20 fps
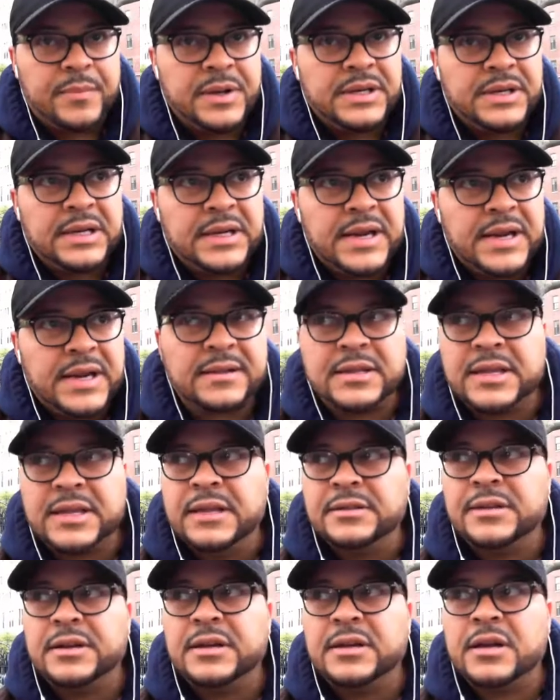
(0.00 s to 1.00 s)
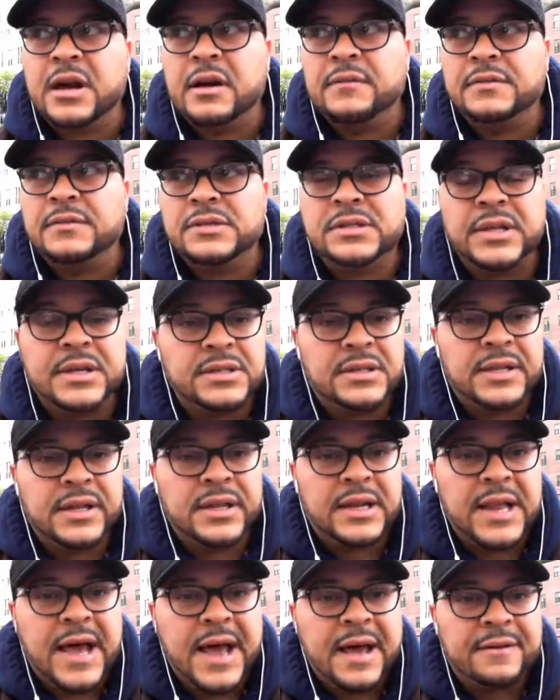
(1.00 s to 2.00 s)
and then at the end of the conversation they're
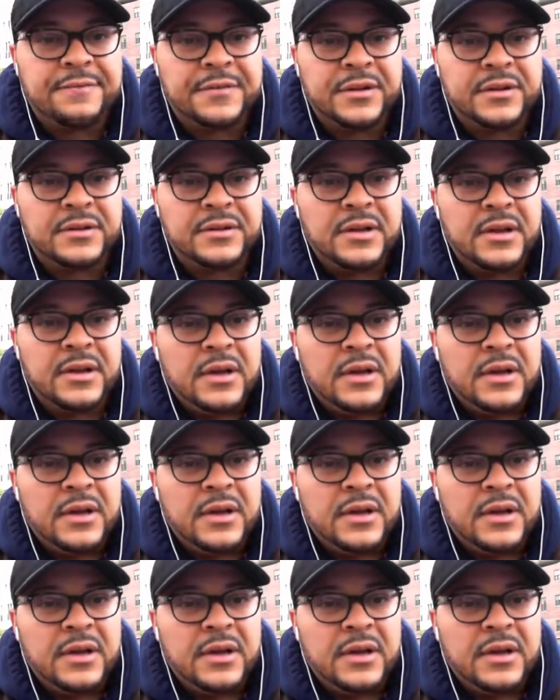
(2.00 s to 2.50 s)
laughing